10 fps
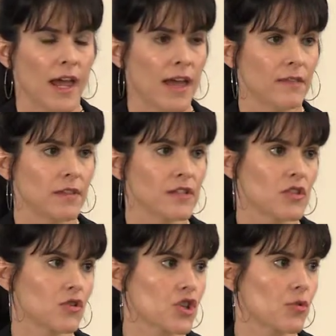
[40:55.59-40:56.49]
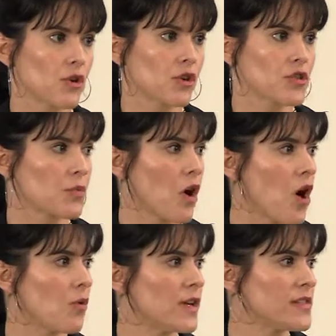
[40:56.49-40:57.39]
and the social workers were
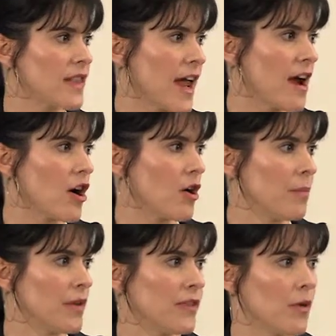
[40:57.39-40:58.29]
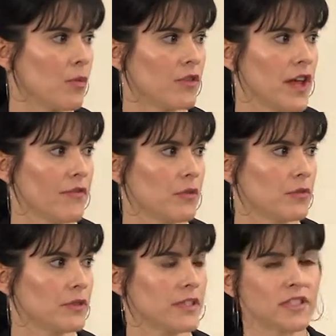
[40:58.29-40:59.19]
always there, but they were never
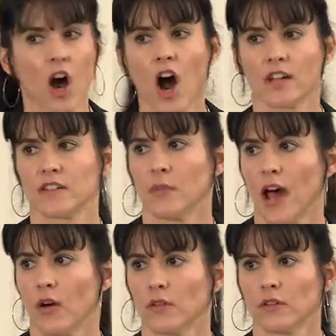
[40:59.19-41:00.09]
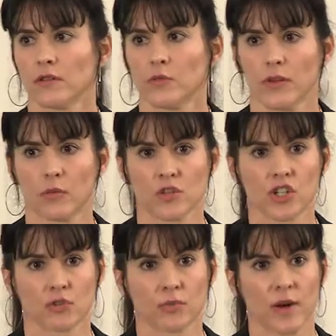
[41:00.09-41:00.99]
really talked about. When there were children